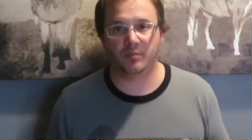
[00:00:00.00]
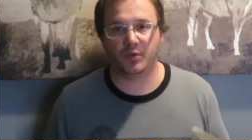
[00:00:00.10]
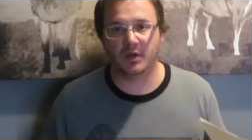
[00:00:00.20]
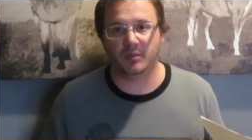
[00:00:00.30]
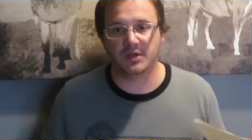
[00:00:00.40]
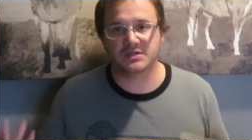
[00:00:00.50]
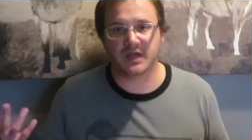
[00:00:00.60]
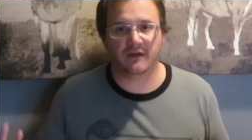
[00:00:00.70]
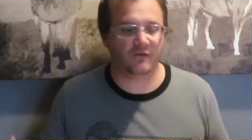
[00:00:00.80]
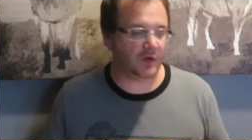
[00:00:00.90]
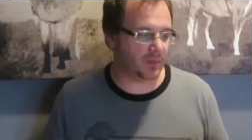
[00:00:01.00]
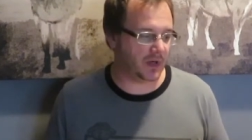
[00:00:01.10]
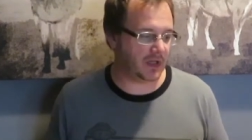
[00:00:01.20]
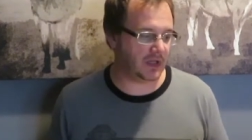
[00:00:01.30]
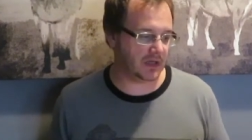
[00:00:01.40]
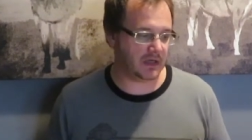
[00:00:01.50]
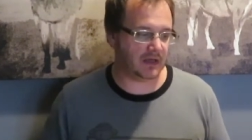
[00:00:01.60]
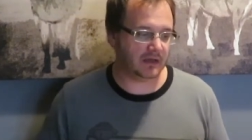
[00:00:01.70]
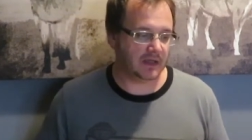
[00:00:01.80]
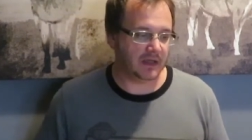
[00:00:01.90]
pretty much everybody
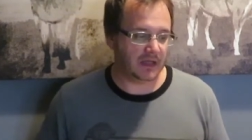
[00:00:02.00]
uh,